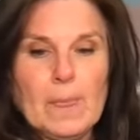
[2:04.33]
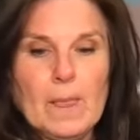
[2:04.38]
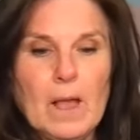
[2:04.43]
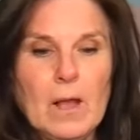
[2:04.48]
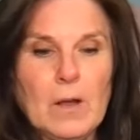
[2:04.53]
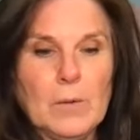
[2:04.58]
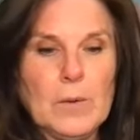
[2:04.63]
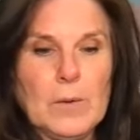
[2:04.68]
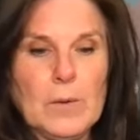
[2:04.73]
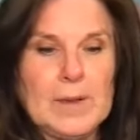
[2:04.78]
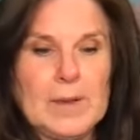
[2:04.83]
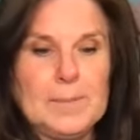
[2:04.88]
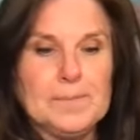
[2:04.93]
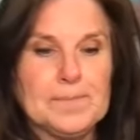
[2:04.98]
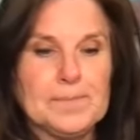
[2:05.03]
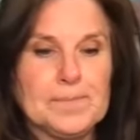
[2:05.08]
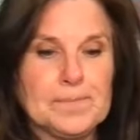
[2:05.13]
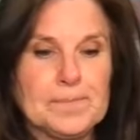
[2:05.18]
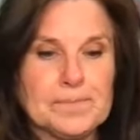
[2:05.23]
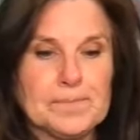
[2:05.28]
All right.
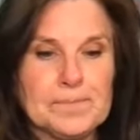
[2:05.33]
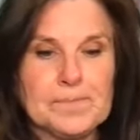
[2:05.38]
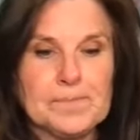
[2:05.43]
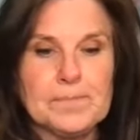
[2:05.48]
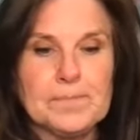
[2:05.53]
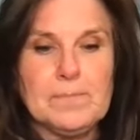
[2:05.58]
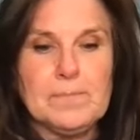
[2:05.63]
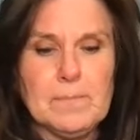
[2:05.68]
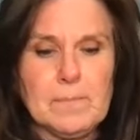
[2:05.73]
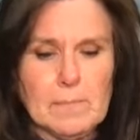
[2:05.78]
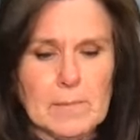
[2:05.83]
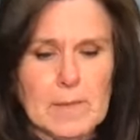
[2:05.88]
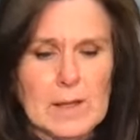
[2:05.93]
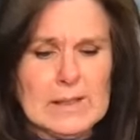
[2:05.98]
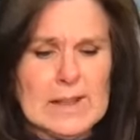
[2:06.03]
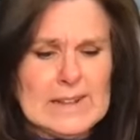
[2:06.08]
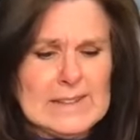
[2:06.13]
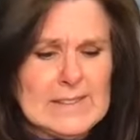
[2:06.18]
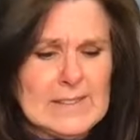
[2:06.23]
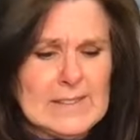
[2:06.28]

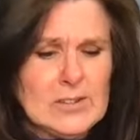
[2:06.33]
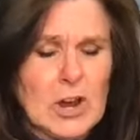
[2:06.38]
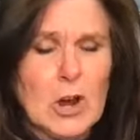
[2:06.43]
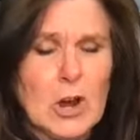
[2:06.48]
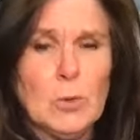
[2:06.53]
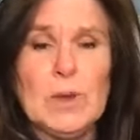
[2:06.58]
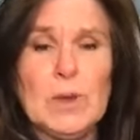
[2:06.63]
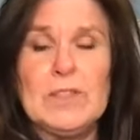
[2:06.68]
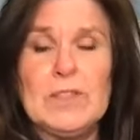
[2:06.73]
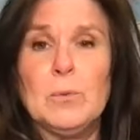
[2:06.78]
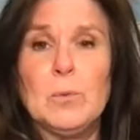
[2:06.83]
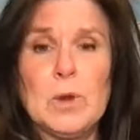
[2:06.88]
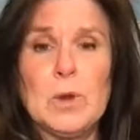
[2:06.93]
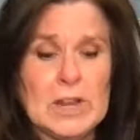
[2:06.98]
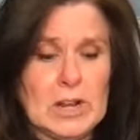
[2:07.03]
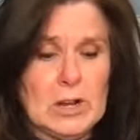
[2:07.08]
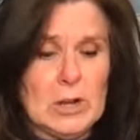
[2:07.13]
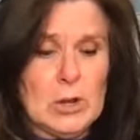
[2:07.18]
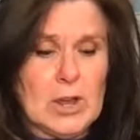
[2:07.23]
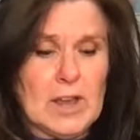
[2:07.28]
Let's start with, we're
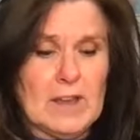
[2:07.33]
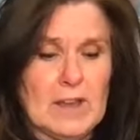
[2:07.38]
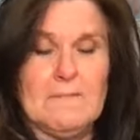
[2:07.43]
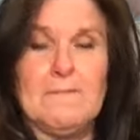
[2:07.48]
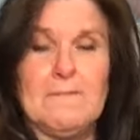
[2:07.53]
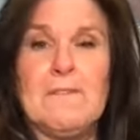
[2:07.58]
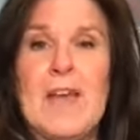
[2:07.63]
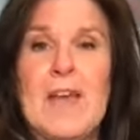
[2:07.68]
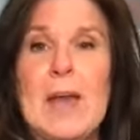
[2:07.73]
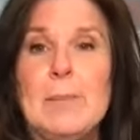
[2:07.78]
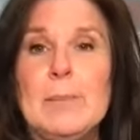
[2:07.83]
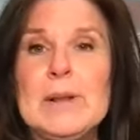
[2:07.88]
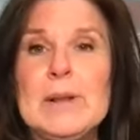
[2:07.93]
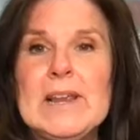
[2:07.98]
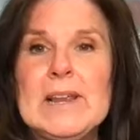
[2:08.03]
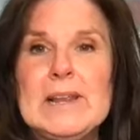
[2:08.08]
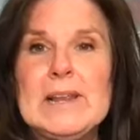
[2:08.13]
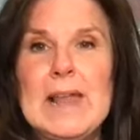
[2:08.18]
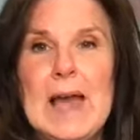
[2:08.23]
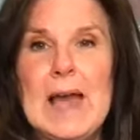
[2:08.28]
going to look at
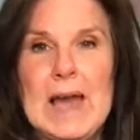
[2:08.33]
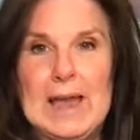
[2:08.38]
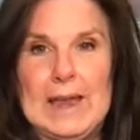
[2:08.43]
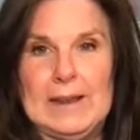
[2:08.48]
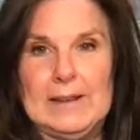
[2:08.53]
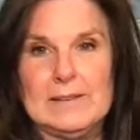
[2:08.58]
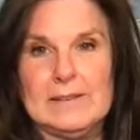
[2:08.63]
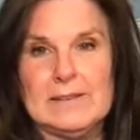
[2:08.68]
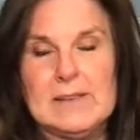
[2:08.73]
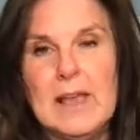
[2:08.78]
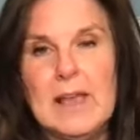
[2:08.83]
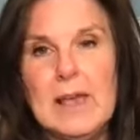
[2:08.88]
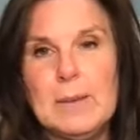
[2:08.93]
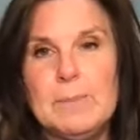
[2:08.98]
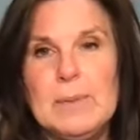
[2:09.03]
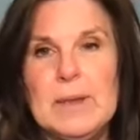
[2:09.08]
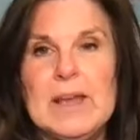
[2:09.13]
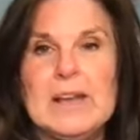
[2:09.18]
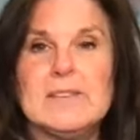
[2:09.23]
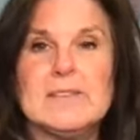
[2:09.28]
family lines,
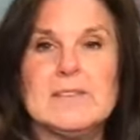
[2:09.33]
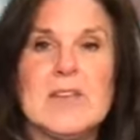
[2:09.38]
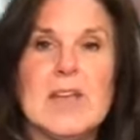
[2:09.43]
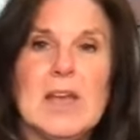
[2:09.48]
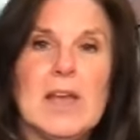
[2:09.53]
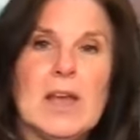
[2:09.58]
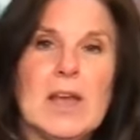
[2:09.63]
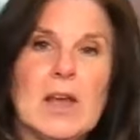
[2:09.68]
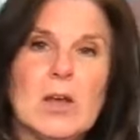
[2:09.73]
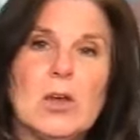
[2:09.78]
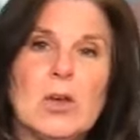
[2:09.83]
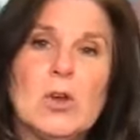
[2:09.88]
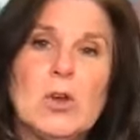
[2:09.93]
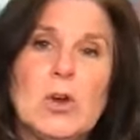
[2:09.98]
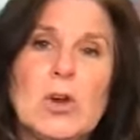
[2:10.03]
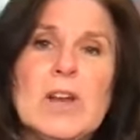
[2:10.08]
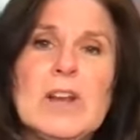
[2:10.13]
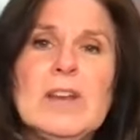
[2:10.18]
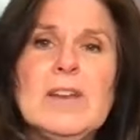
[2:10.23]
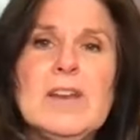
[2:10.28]
because
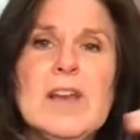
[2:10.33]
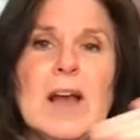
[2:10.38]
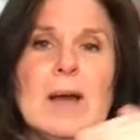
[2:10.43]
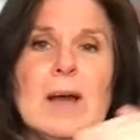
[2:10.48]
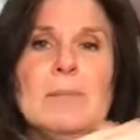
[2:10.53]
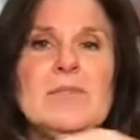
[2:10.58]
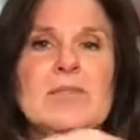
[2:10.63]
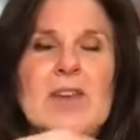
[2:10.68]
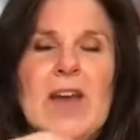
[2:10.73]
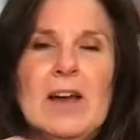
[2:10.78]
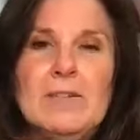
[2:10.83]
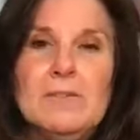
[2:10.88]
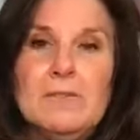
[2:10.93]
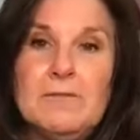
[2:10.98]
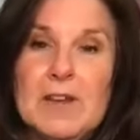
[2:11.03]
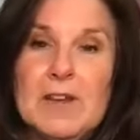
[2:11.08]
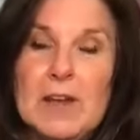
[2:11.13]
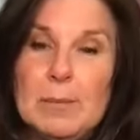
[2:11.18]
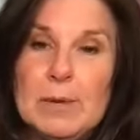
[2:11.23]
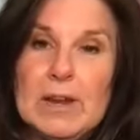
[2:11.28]
good comes down
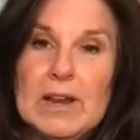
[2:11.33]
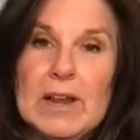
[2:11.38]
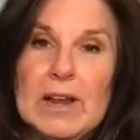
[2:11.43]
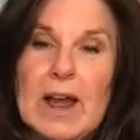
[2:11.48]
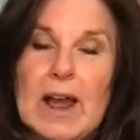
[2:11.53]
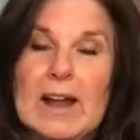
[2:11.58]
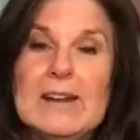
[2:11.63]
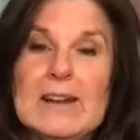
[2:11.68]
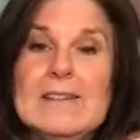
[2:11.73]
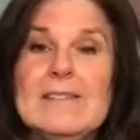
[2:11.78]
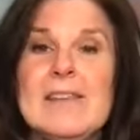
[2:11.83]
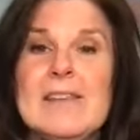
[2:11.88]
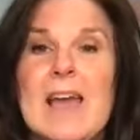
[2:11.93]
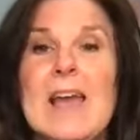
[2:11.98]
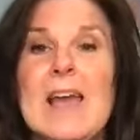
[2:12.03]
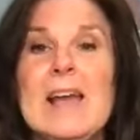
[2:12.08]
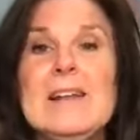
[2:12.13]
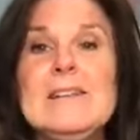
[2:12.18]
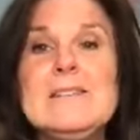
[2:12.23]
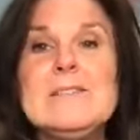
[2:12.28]
family lines,
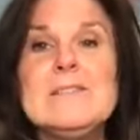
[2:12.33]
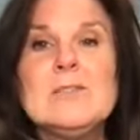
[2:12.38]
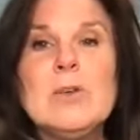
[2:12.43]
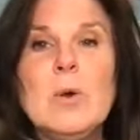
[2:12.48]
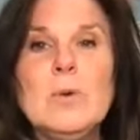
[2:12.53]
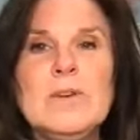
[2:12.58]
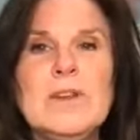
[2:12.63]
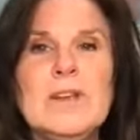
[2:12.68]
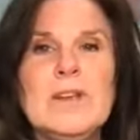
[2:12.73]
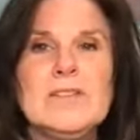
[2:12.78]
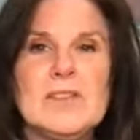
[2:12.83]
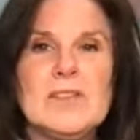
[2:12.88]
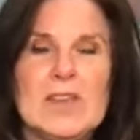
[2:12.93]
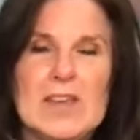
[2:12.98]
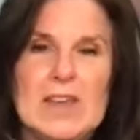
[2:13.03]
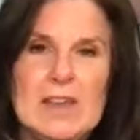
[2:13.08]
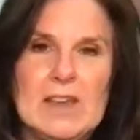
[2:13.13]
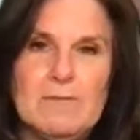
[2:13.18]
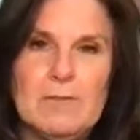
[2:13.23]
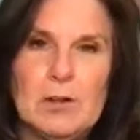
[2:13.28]
and so does
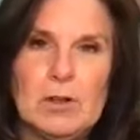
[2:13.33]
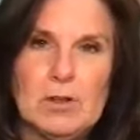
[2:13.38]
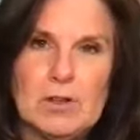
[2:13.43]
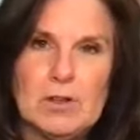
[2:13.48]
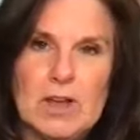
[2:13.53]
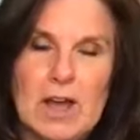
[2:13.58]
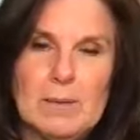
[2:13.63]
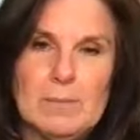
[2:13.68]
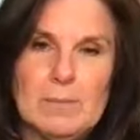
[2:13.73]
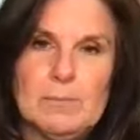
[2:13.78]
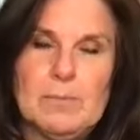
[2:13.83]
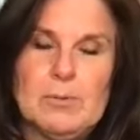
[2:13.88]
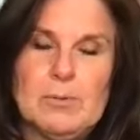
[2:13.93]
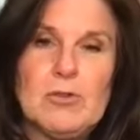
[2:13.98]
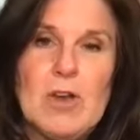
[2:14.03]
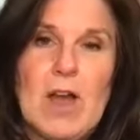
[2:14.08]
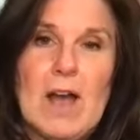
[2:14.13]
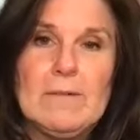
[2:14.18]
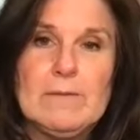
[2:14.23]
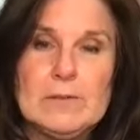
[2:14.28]
evil
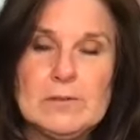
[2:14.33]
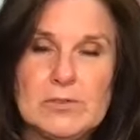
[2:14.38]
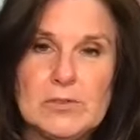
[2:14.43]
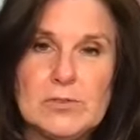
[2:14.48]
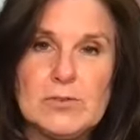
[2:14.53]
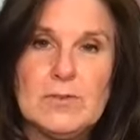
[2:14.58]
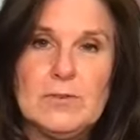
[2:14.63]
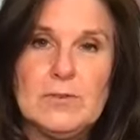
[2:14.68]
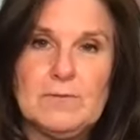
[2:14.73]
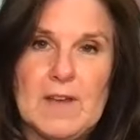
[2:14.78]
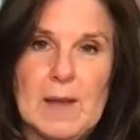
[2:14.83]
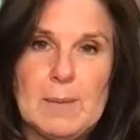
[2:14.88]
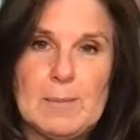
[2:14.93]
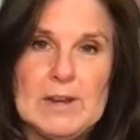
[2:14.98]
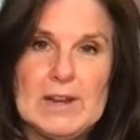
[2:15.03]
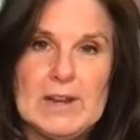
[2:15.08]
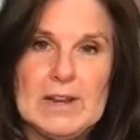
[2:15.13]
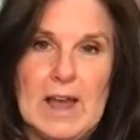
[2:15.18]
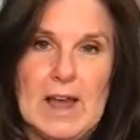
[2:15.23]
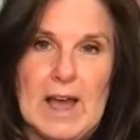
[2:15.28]
travels through
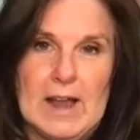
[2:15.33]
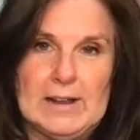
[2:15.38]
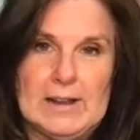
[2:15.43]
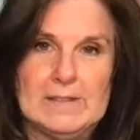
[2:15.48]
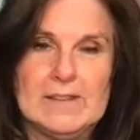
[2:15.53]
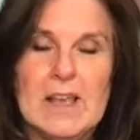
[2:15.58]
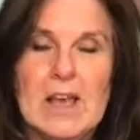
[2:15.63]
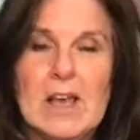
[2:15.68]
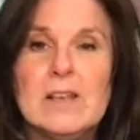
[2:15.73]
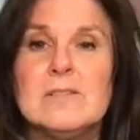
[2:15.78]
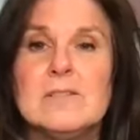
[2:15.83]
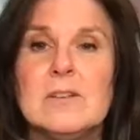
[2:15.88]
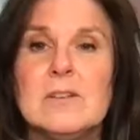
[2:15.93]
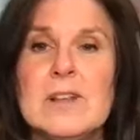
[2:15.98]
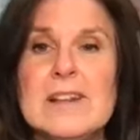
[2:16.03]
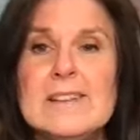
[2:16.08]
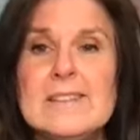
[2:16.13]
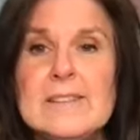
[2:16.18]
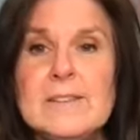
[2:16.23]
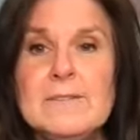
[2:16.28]
family lines. So
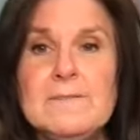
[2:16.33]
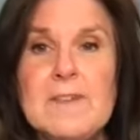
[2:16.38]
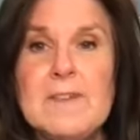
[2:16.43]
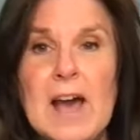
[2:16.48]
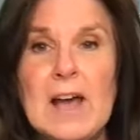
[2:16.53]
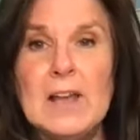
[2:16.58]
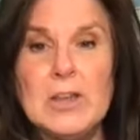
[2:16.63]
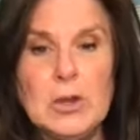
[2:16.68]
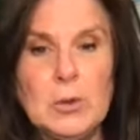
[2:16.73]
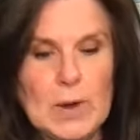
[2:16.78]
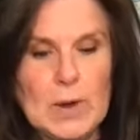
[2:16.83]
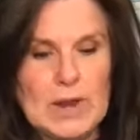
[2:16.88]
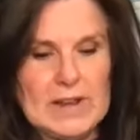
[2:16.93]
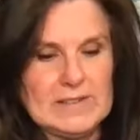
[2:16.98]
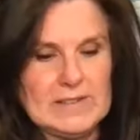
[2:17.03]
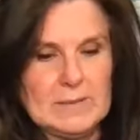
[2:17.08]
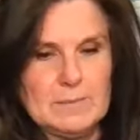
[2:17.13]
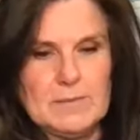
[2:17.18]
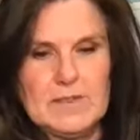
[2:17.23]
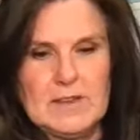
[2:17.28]
let's evaluate
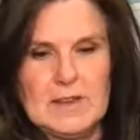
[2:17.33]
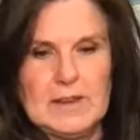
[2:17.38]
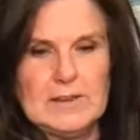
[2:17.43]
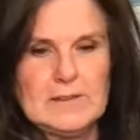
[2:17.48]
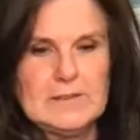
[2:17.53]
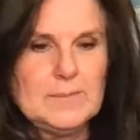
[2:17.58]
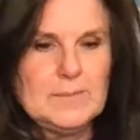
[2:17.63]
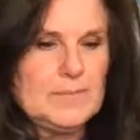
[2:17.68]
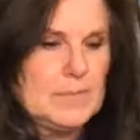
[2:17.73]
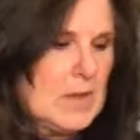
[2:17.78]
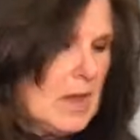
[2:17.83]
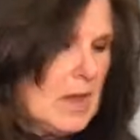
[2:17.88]
some things.